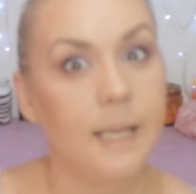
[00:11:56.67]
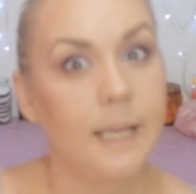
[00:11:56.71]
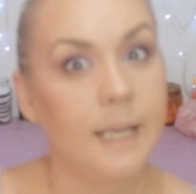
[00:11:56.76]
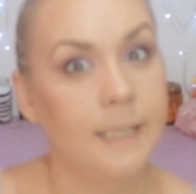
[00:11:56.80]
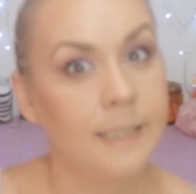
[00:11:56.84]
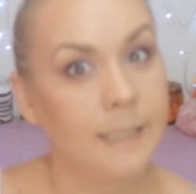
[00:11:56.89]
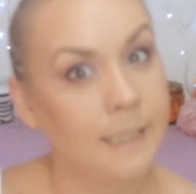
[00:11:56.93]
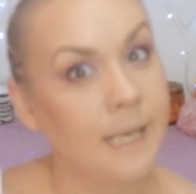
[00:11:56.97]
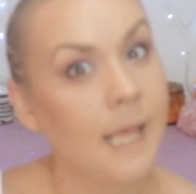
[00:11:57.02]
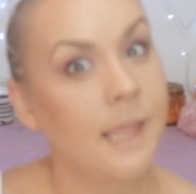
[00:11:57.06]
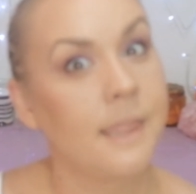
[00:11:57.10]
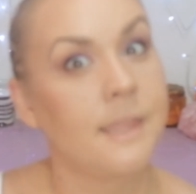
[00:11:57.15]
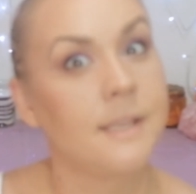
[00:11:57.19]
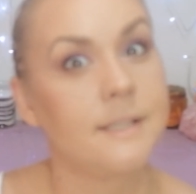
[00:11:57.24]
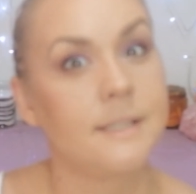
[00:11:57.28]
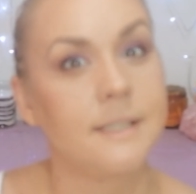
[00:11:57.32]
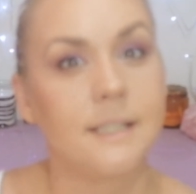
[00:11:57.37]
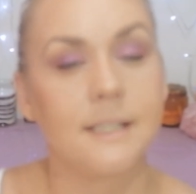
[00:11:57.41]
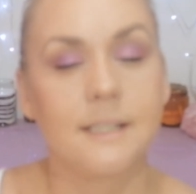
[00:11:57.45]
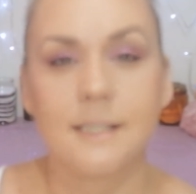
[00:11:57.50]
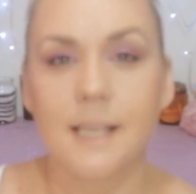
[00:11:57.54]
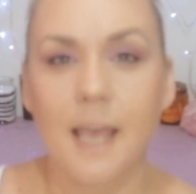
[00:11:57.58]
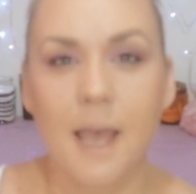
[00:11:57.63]
in another
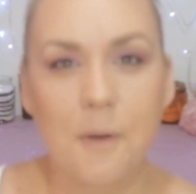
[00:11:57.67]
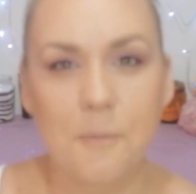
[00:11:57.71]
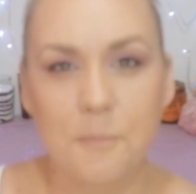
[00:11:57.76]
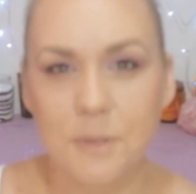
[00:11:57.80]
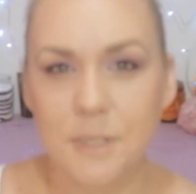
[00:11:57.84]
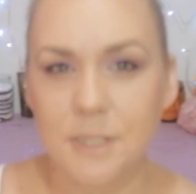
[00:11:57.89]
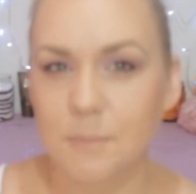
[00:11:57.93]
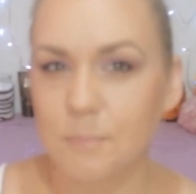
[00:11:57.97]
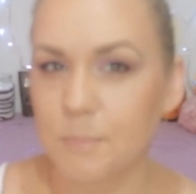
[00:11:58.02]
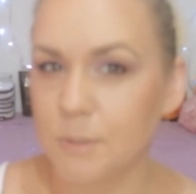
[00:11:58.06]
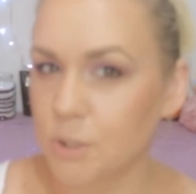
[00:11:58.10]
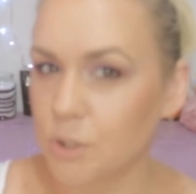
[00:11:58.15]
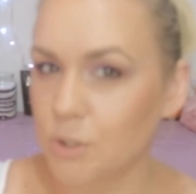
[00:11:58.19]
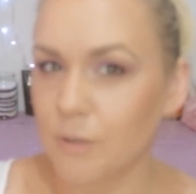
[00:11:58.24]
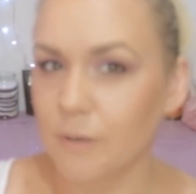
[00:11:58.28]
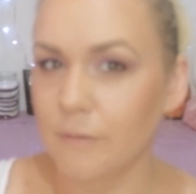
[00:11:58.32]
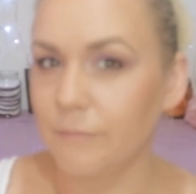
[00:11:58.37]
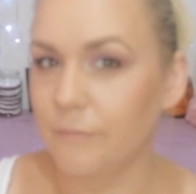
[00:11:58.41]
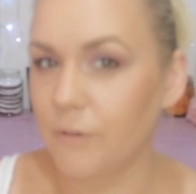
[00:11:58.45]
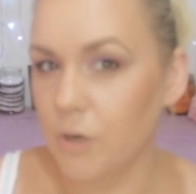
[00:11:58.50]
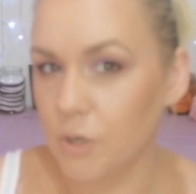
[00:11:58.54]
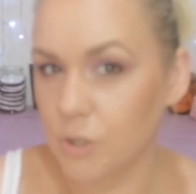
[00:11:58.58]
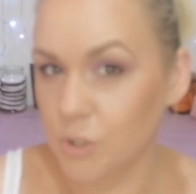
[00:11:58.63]
6 hours, but so
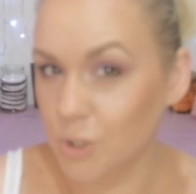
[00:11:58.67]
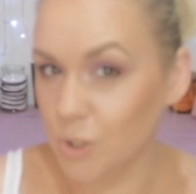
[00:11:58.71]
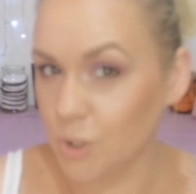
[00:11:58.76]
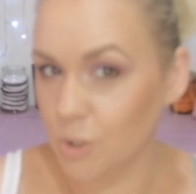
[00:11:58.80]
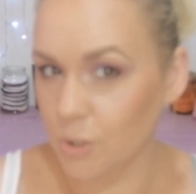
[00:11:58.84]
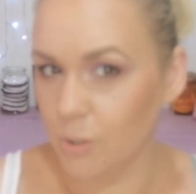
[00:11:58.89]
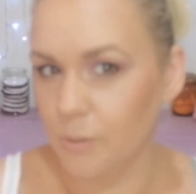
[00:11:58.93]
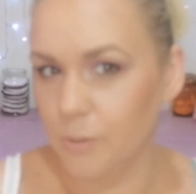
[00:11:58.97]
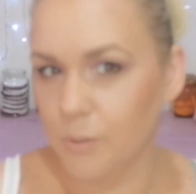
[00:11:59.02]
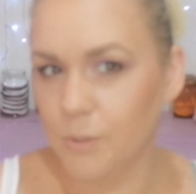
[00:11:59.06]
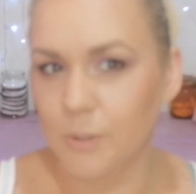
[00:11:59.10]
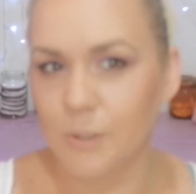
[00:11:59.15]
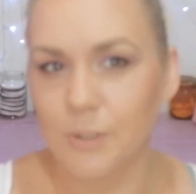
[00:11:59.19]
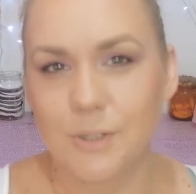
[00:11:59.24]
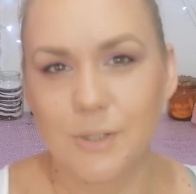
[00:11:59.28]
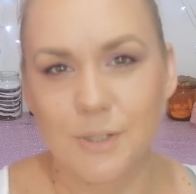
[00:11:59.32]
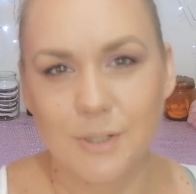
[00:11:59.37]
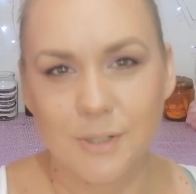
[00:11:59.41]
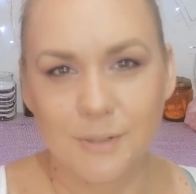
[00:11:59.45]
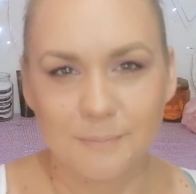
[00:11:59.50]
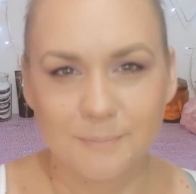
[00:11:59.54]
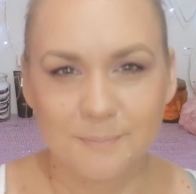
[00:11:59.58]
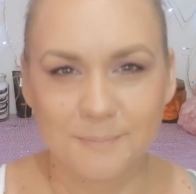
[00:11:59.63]
far so good.